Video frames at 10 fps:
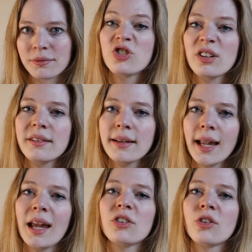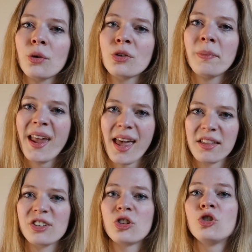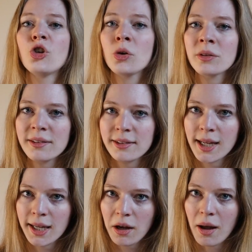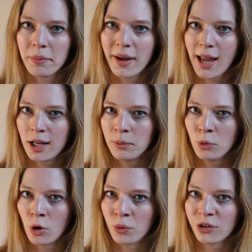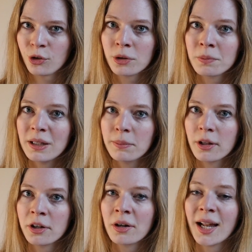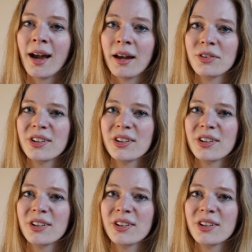but just in case those paths don't sync up anymore with certain people in our lives,